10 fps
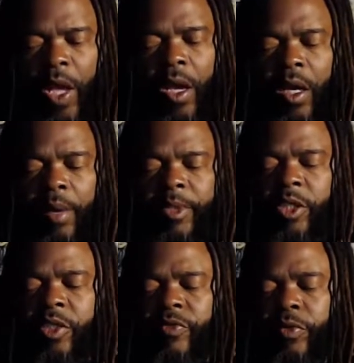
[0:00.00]
Coming to
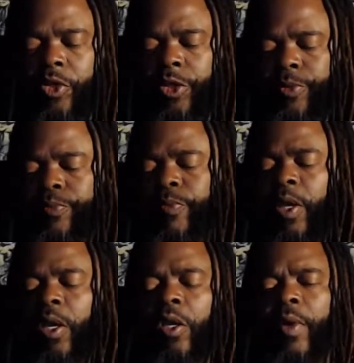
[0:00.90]
this future,
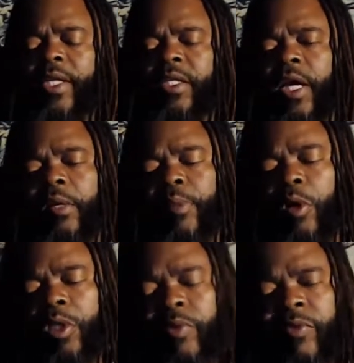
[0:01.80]
you got this nine of
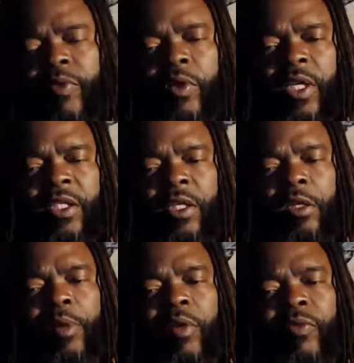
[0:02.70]
bows in reverse. That's still
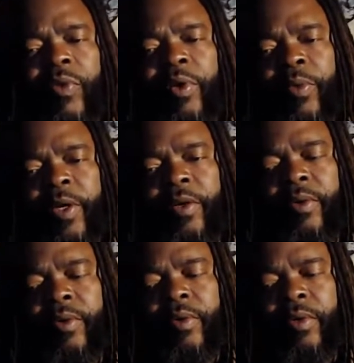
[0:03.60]
about free will.
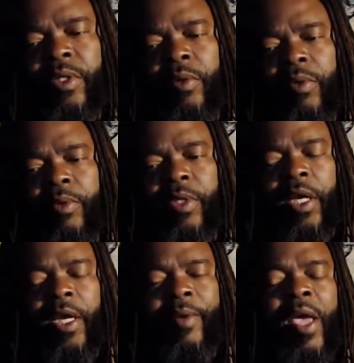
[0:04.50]
You see what I'm
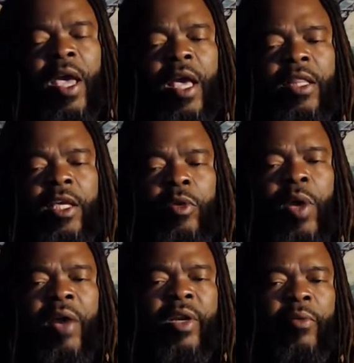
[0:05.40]
saying? And then you
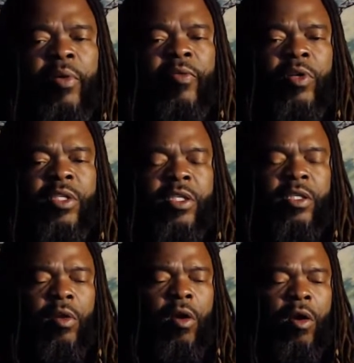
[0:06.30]
have it in reverse. This is
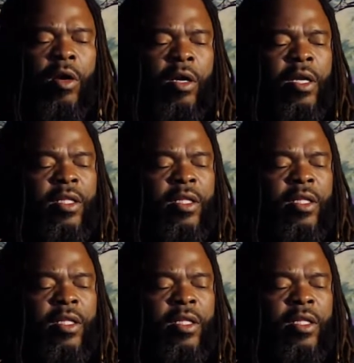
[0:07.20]
the card.